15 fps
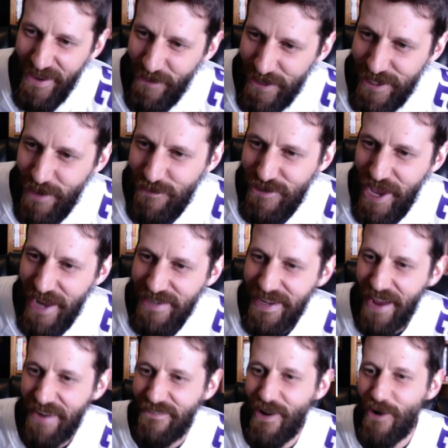What's up, Chad and
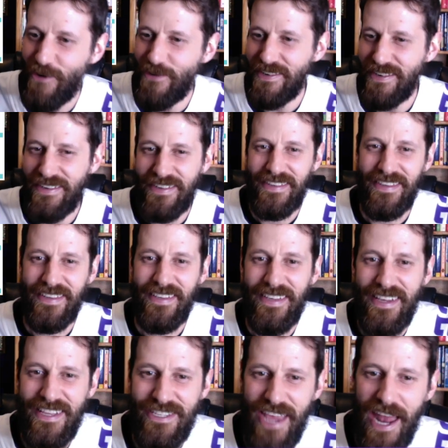Tyrone?
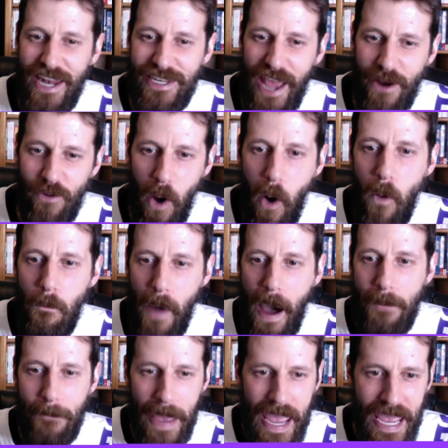Chad and Tyrone,
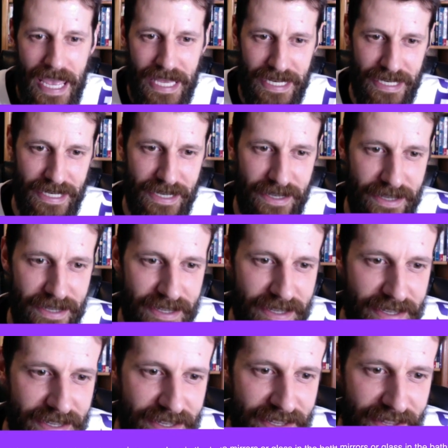my man.
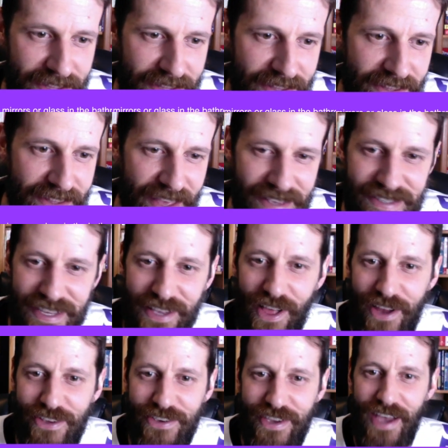I see a
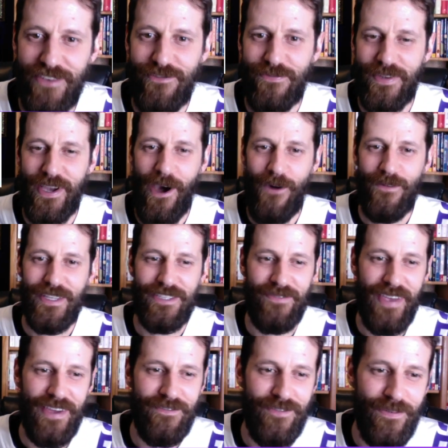lot of you guys from the comments,
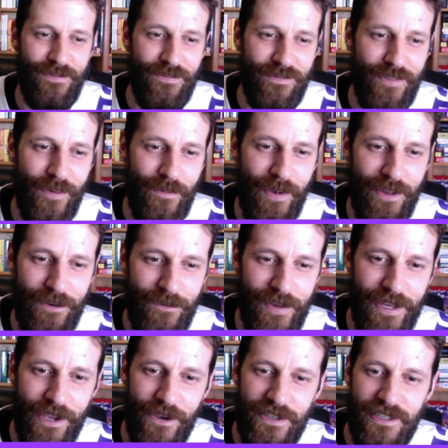man, from, from other
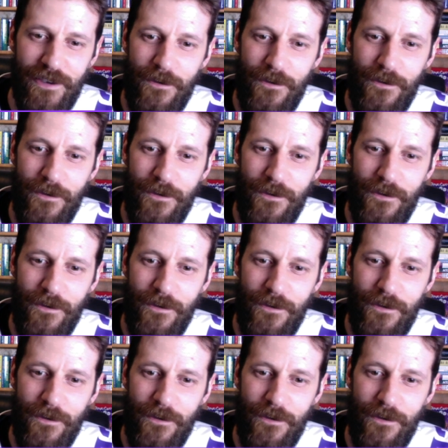videos.